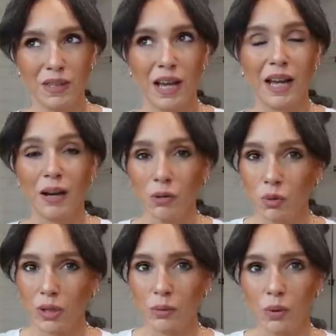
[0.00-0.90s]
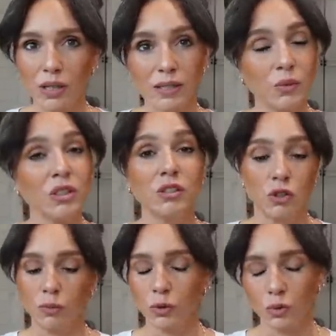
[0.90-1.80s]
how sweet it was. It wasn't
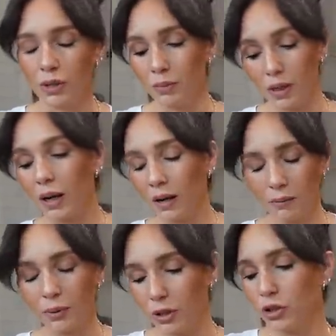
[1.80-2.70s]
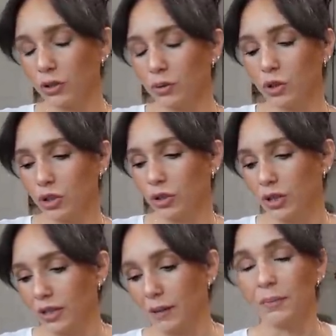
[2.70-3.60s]
super sweet, but I'm pretty sure there was sugar
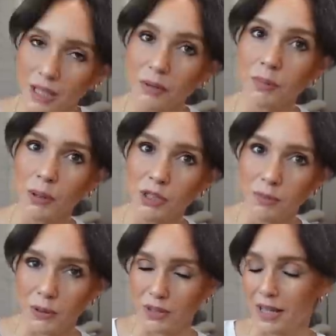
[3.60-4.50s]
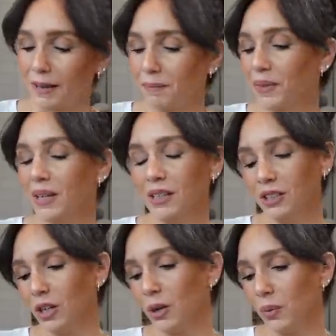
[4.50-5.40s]
in there. It was Bonnie's birthday,
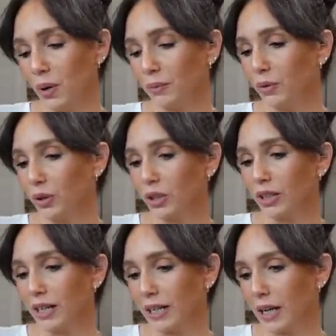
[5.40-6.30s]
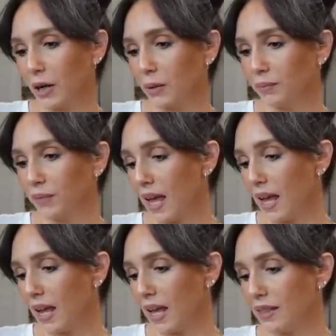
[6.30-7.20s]
so we're gonna let it go.
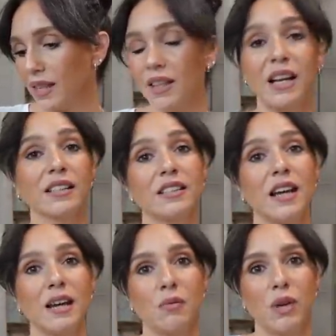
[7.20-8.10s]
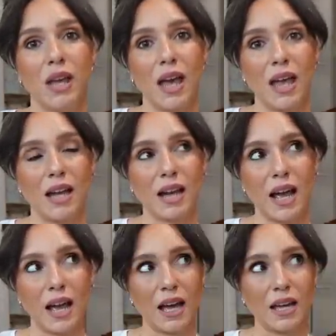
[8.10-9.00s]
And then the next day we ate
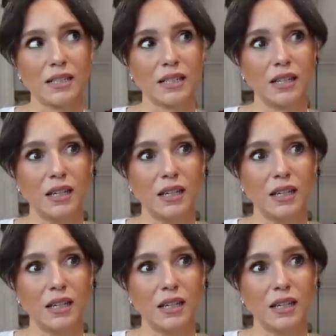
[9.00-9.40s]
at